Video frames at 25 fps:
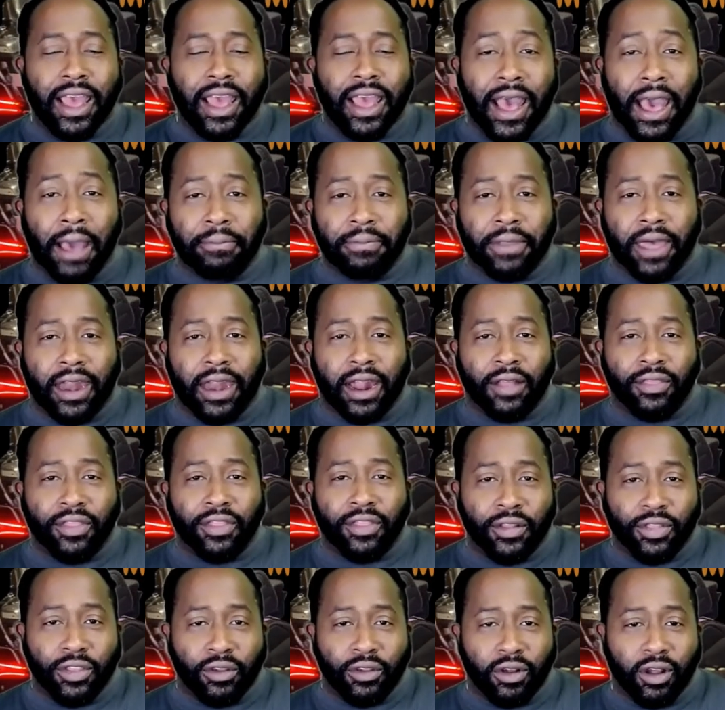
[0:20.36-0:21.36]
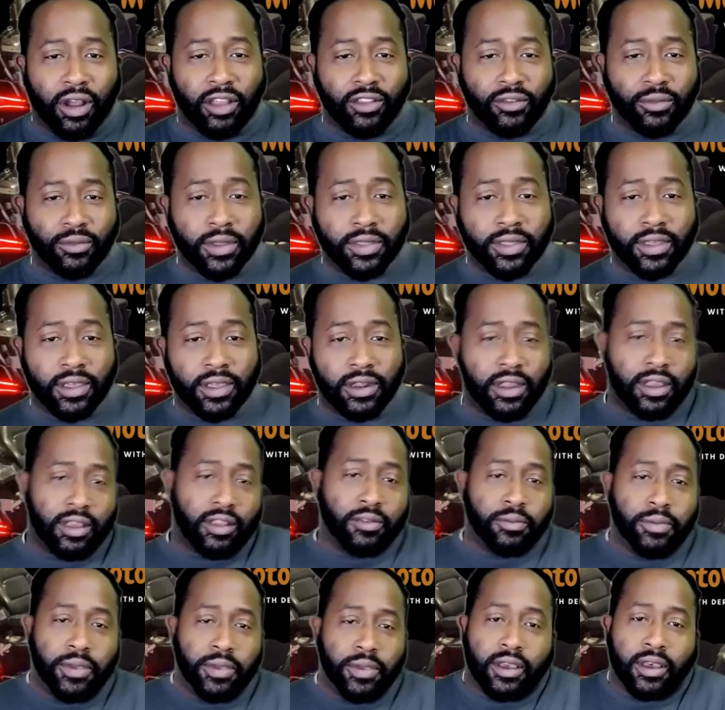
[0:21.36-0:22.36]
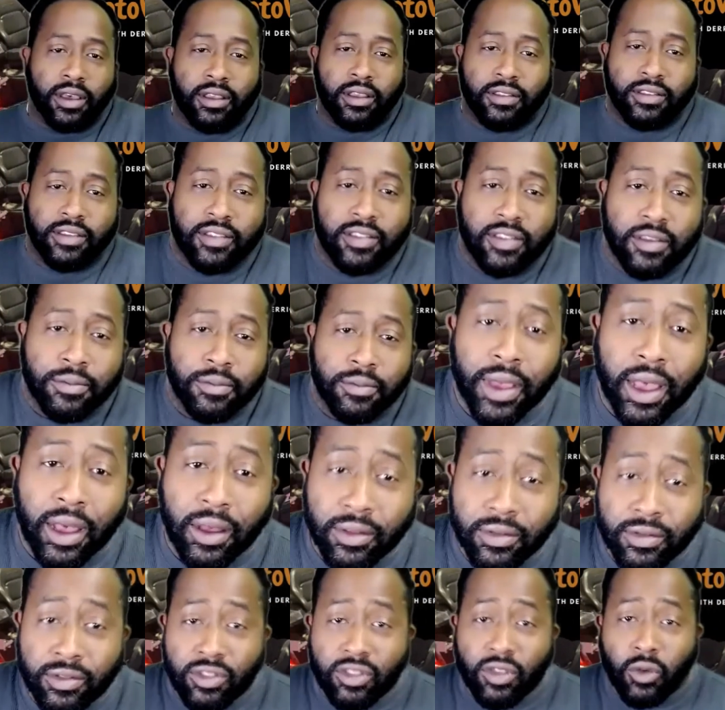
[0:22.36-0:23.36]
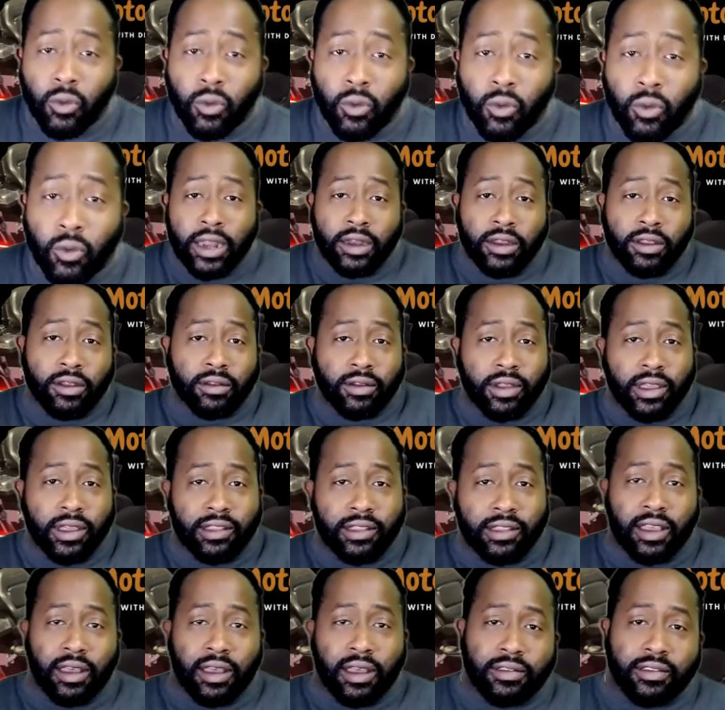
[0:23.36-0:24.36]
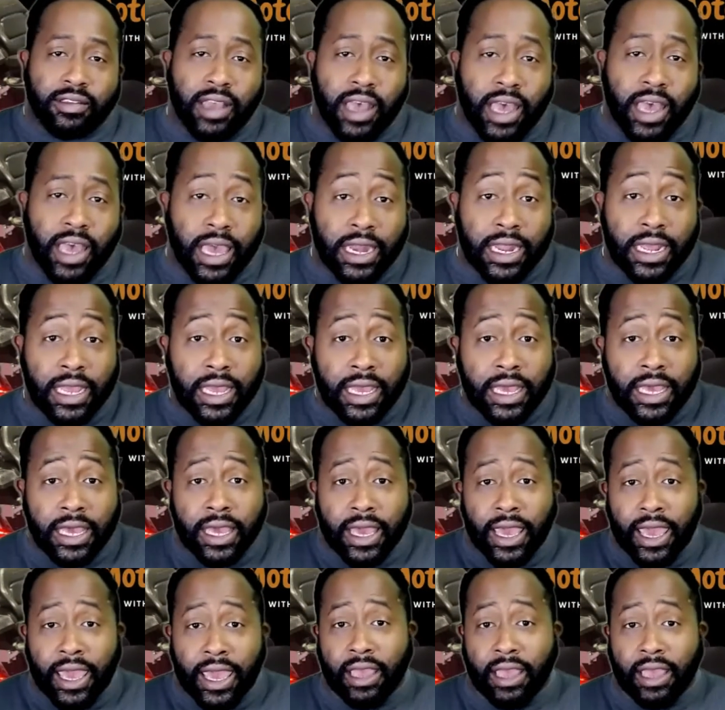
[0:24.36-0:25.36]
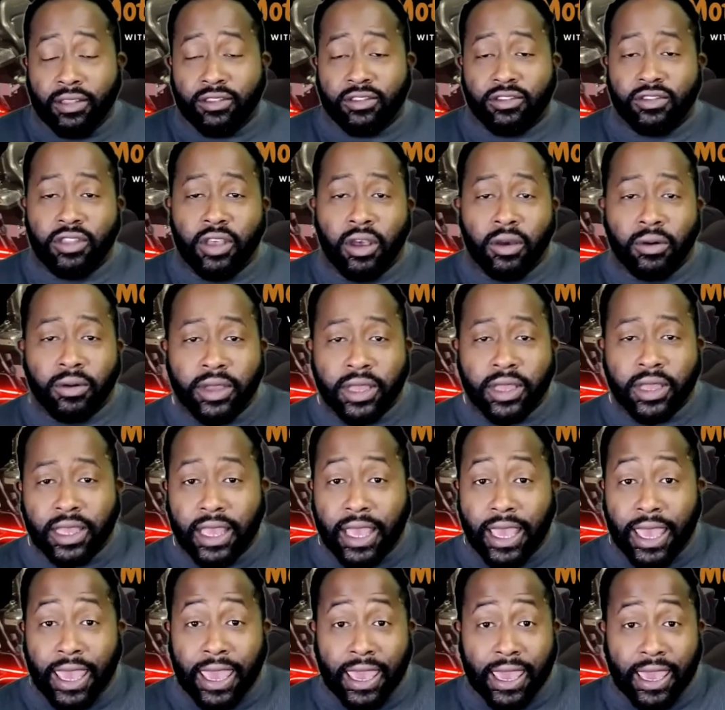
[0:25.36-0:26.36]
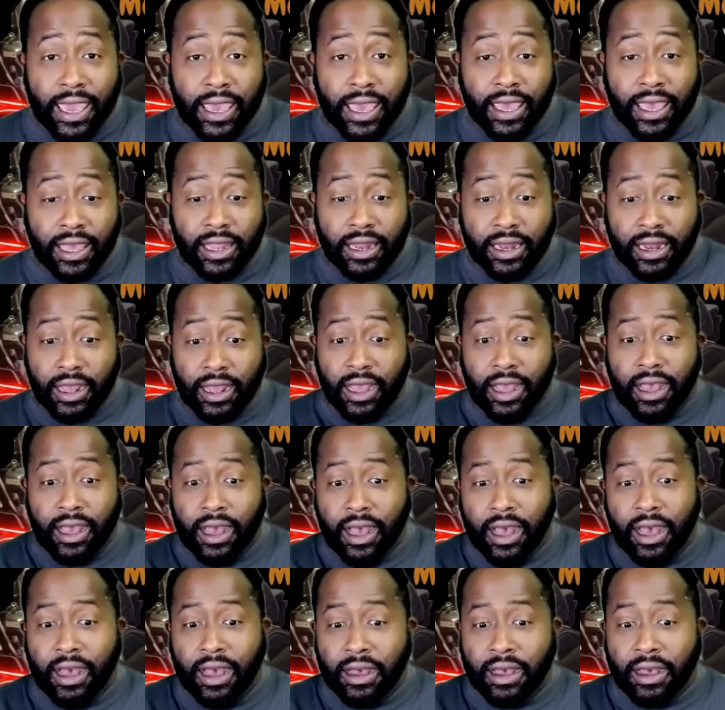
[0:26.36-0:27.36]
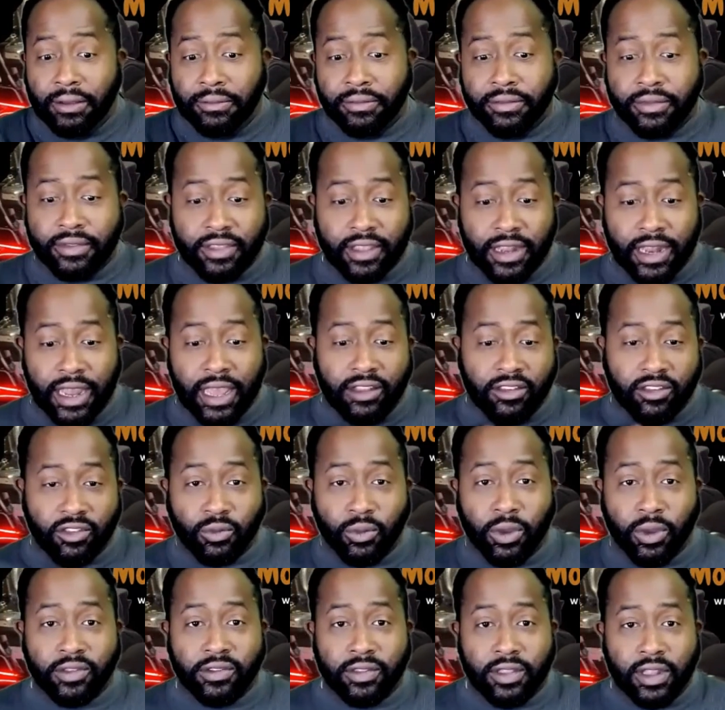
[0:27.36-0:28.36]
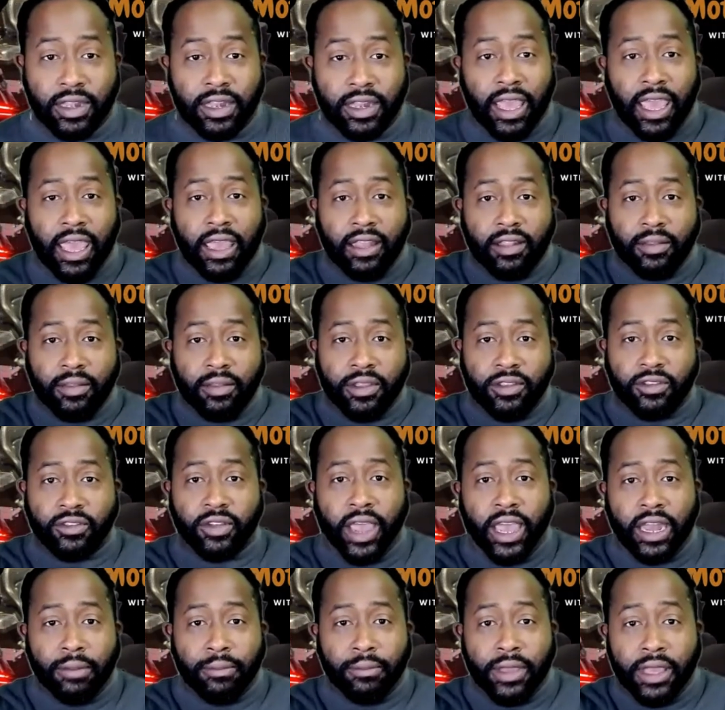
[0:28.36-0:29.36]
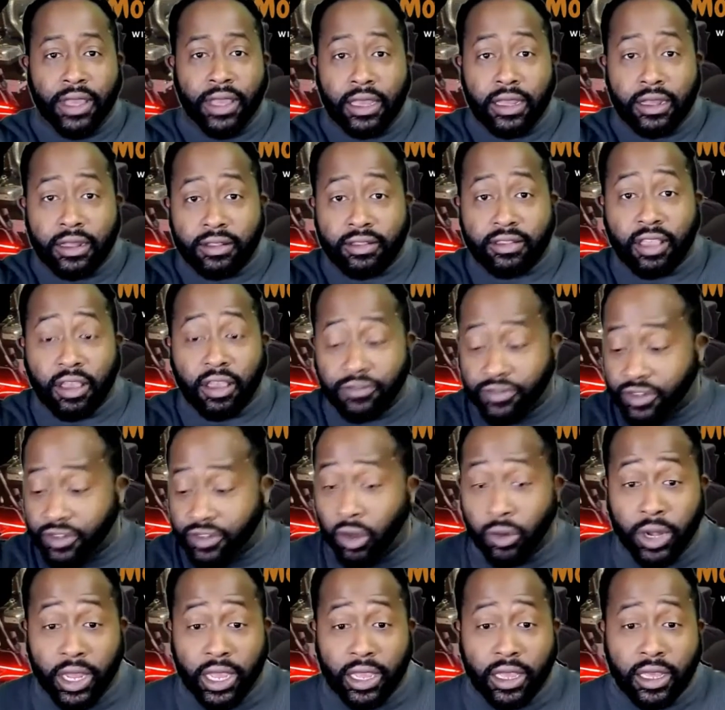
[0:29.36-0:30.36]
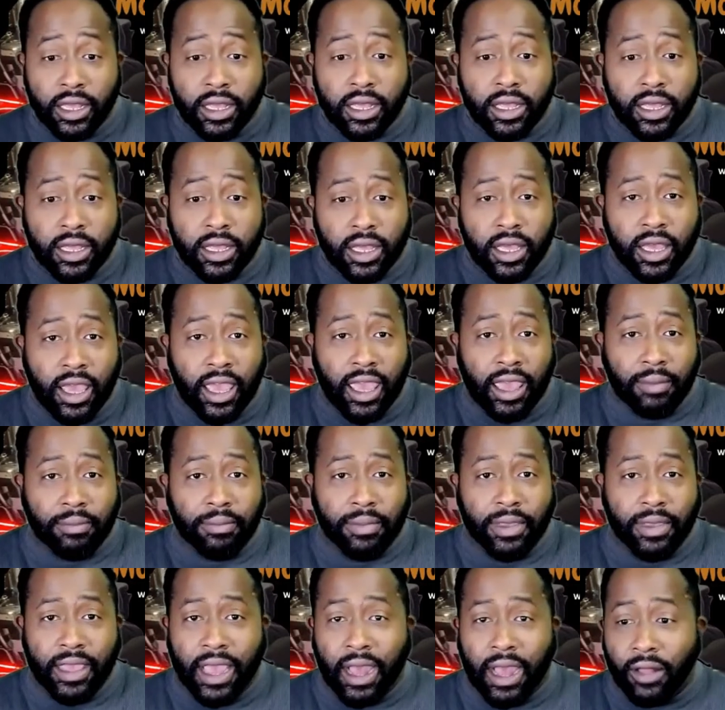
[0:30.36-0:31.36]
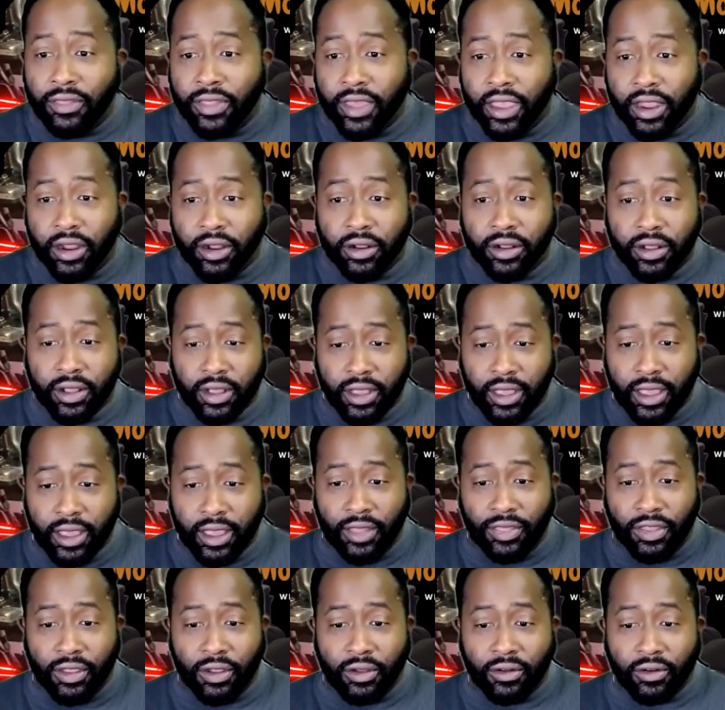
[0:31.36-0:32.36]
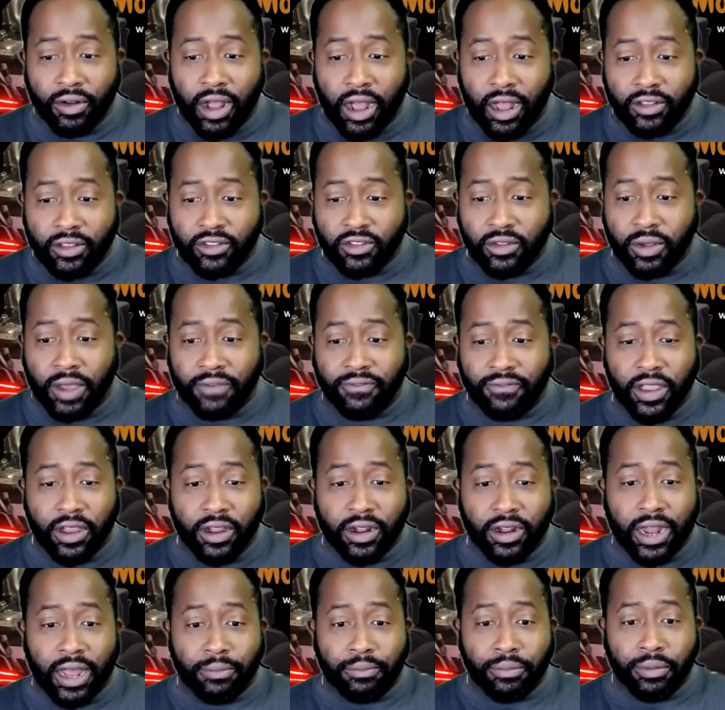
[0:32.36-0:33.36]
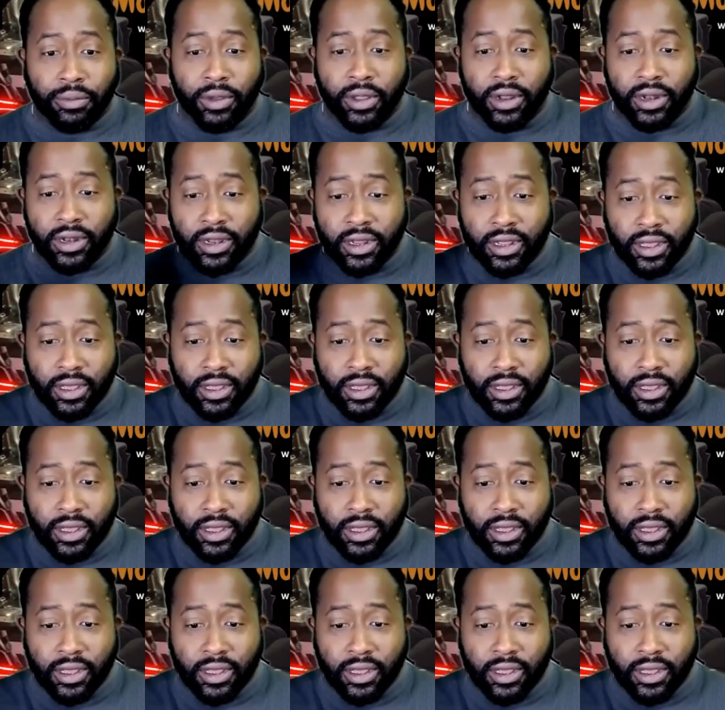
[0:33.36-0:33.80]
I'm not out there in the garage with it is because it's about 20 degrees outside and snowing, and today just wasn't the day to be trying to be tough Tony and be out there in the garage. So I figured I'd put